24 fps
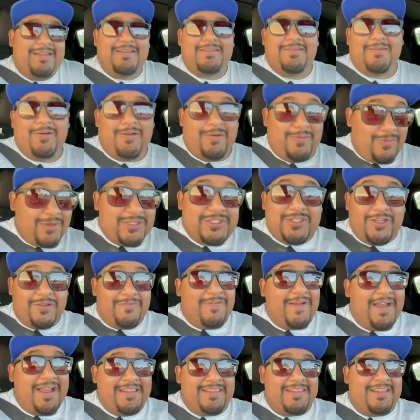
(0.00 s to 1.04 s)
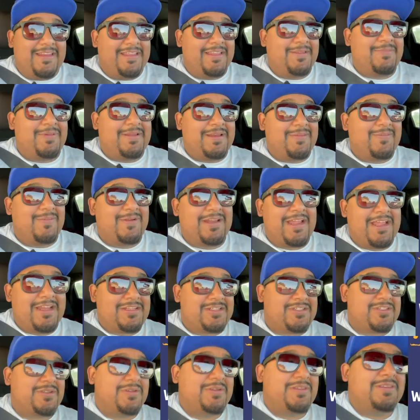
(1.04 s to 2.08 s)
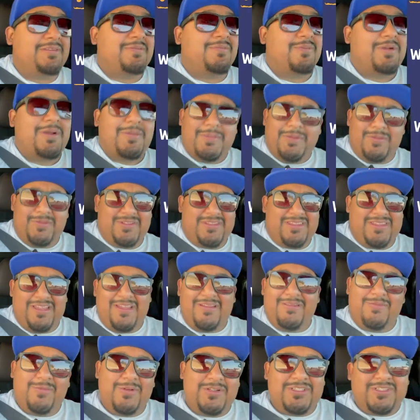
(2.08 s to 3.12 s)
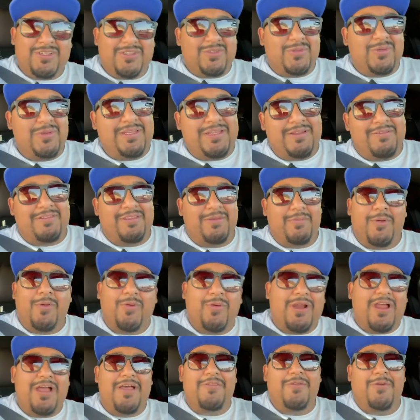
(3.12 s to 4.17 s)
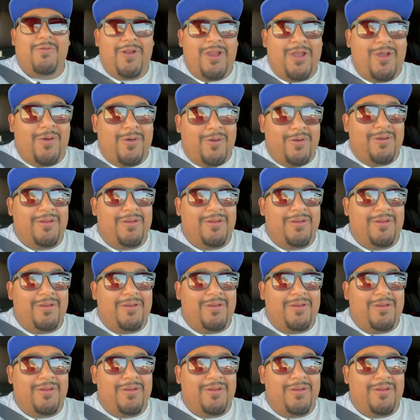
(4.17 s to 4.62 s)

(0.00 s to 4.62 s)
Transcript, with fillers: we're still fondling, and we're not shooting. Well, I mean, we're still doing everything, but we're on the road.